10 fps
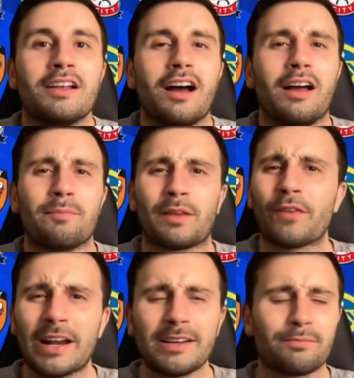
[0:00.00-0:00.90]
They've
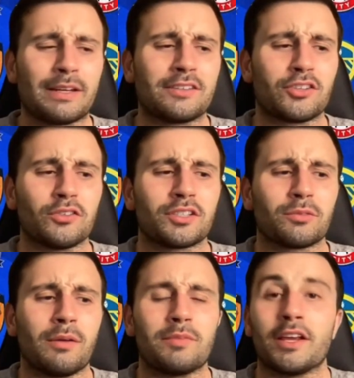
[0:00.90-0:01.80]
had it been done to
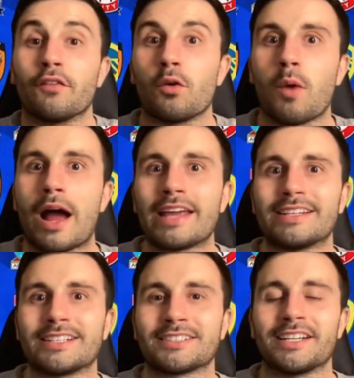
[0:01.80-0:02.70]
them the other way
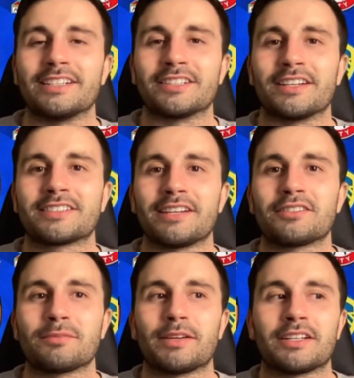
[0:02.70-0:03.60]
this season. They seem
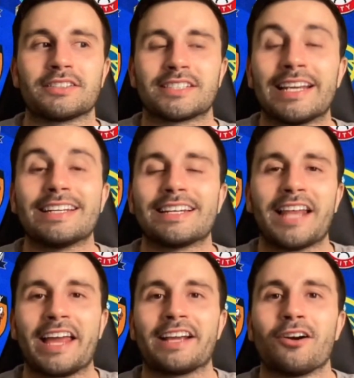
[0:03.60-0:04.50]
to be conceding
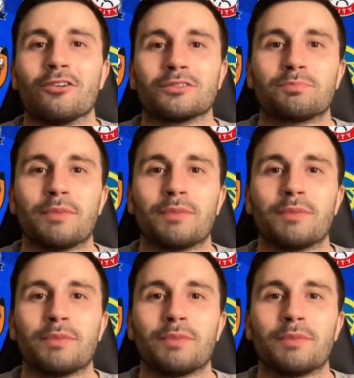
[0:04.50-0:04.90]
late goals.